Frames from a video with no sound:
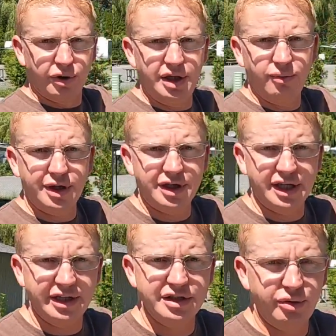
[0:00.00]
really wanted to
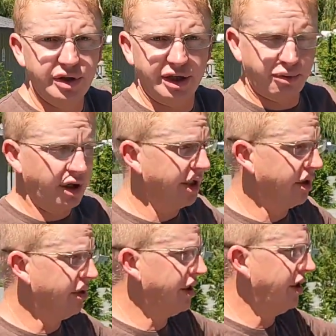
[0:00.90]
get into it, they probably
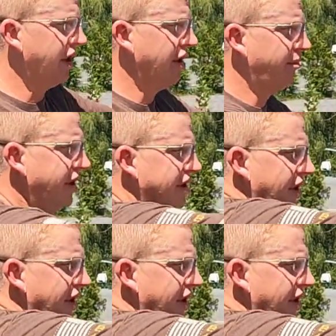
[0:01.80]
could, but it's